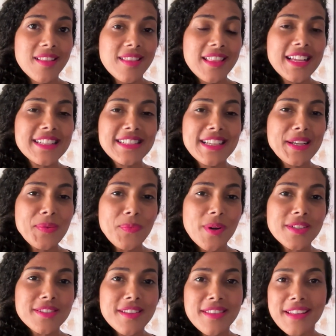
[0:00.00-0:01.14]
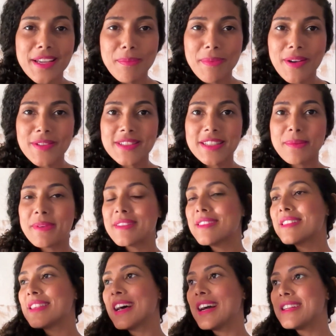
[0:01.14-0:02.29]
They didn't want to think about dimming the
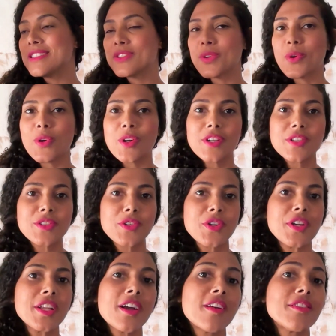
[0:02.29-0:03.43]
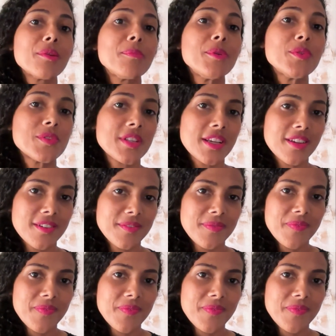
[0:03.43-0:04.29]
lights or turning on the music.